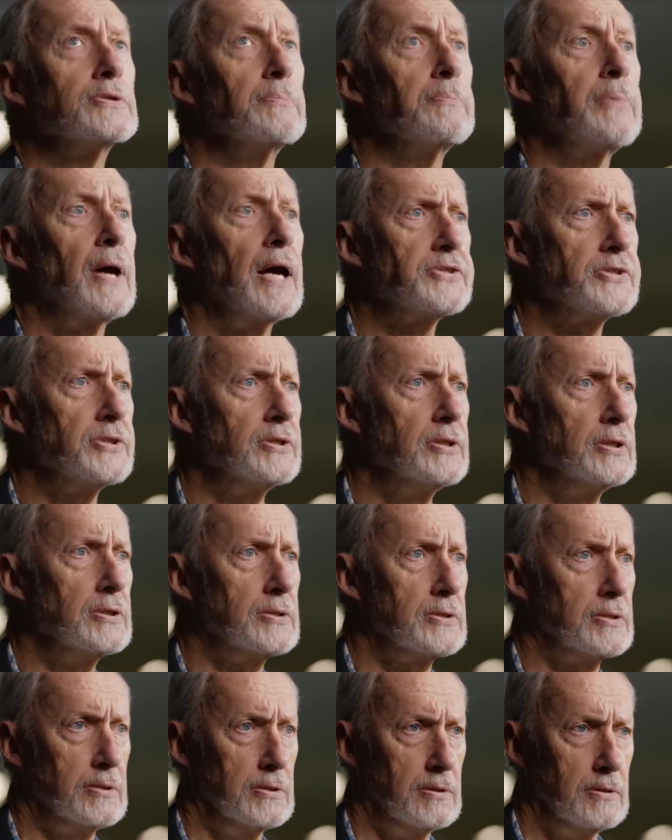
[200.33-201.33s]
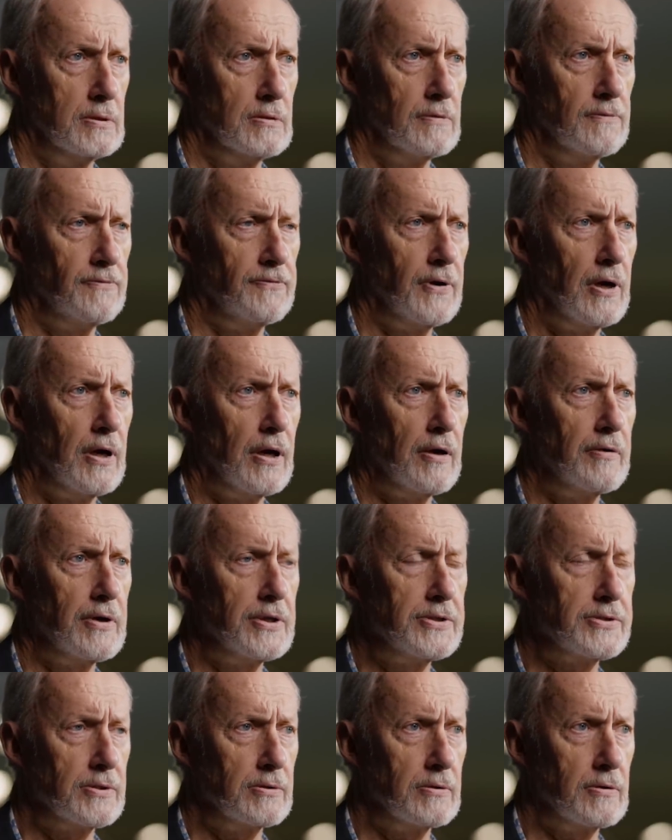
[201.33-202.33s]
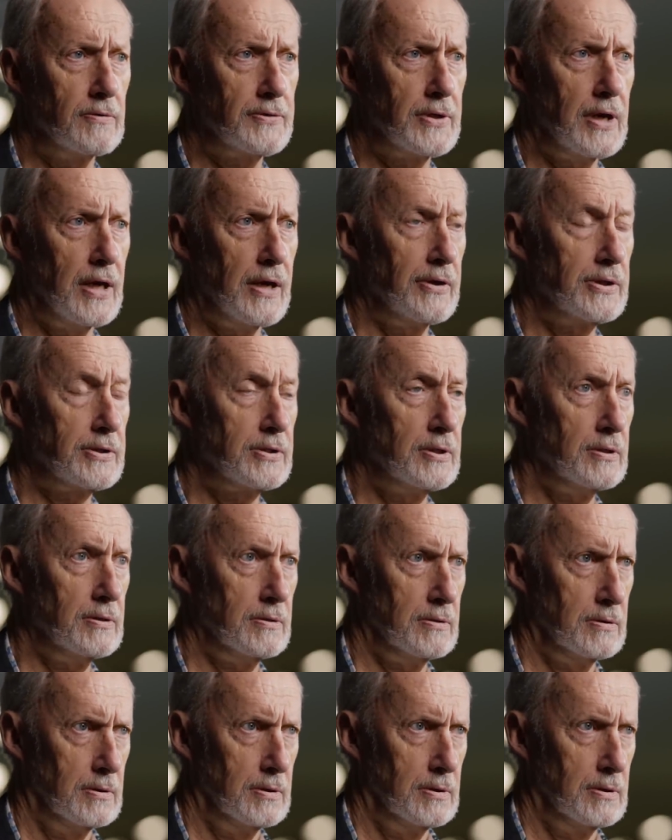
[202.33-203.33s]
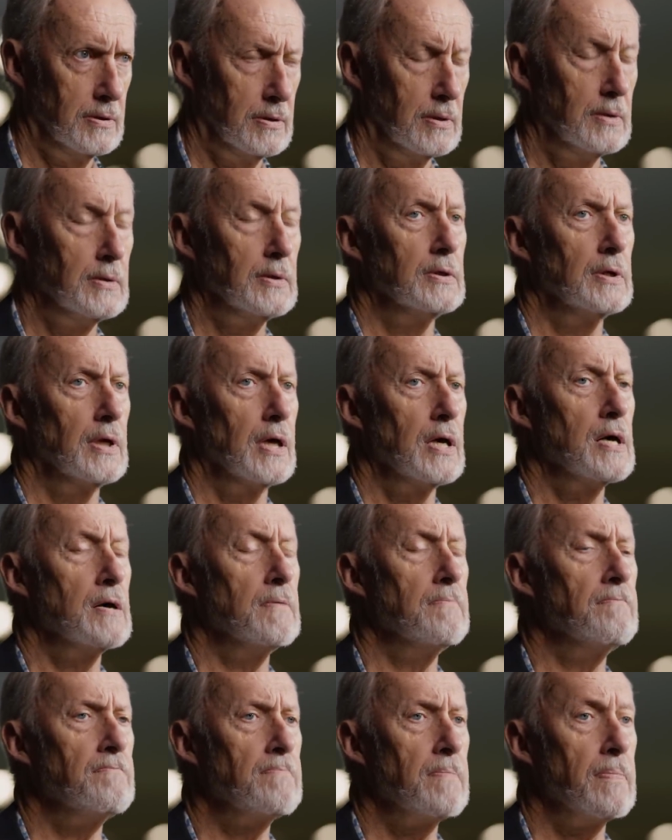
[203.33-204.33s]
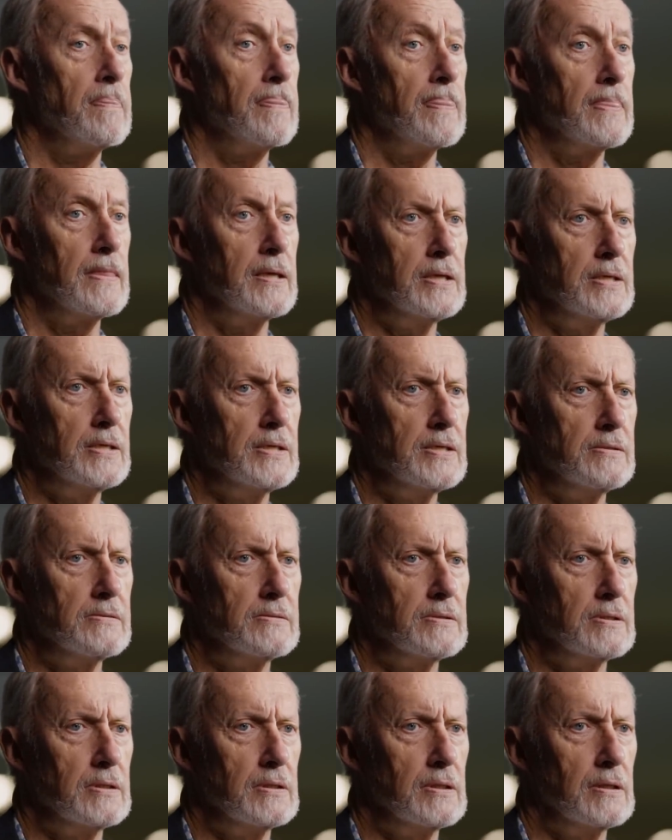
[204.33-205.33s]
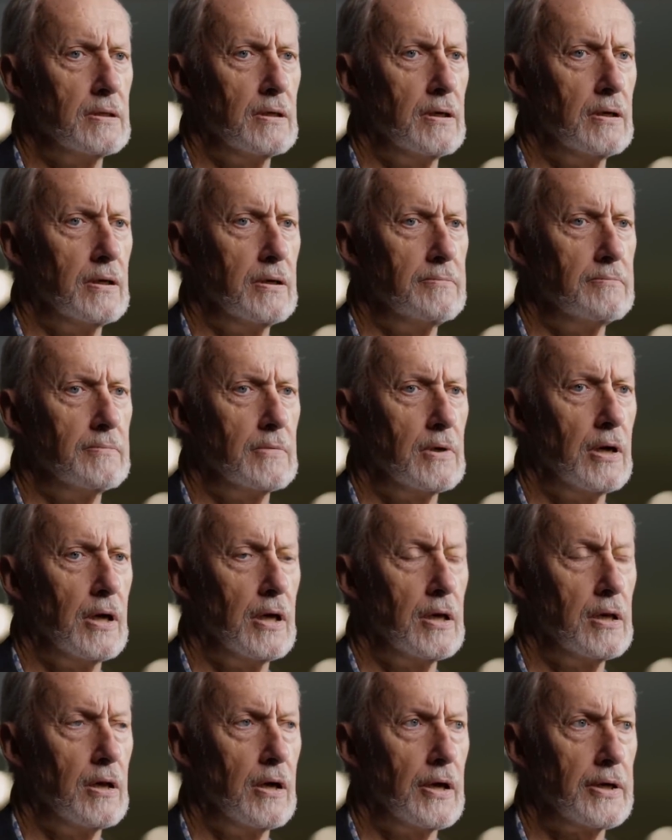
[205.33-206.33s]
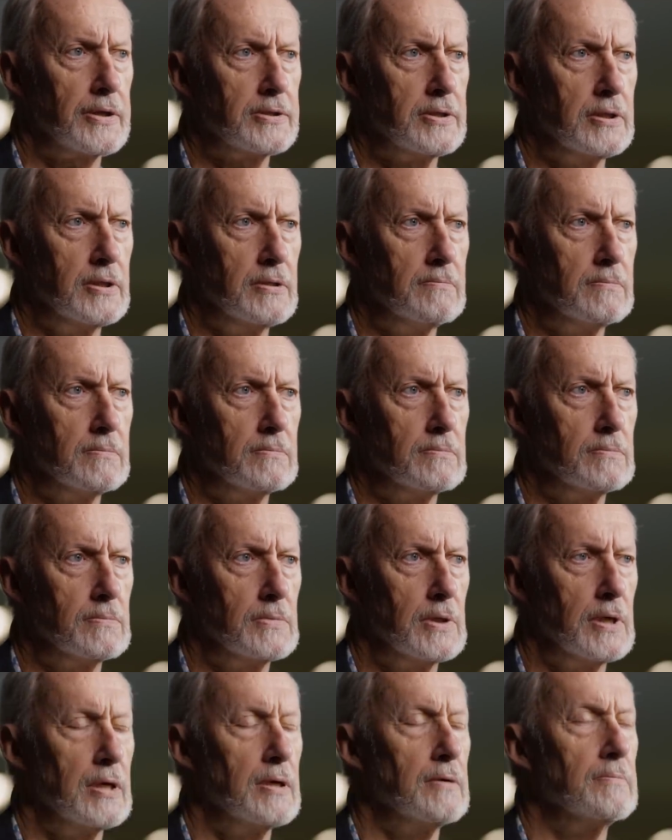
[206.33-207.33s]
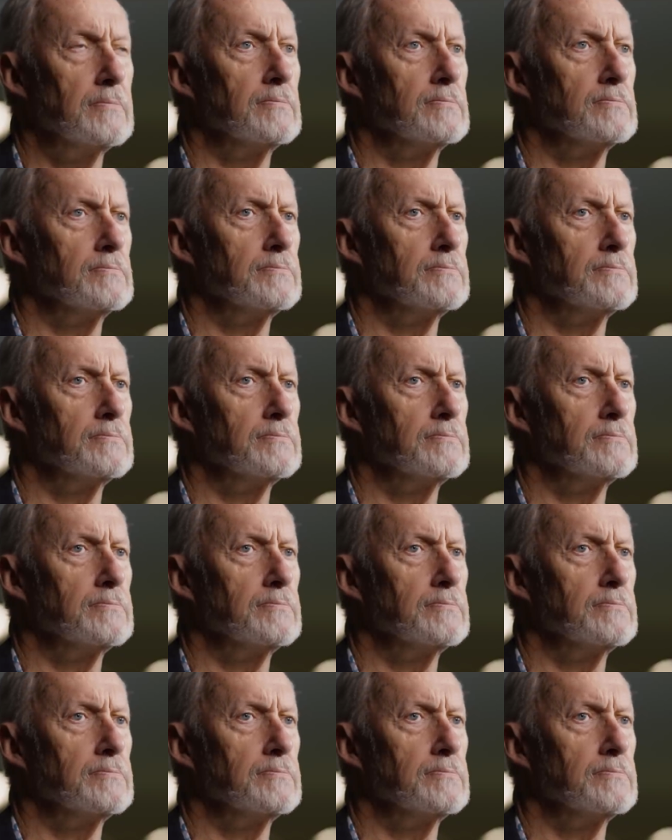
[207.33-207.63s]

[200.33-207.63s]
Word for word: a passionate, fiery sort of character. Um, he, I, I liked him um,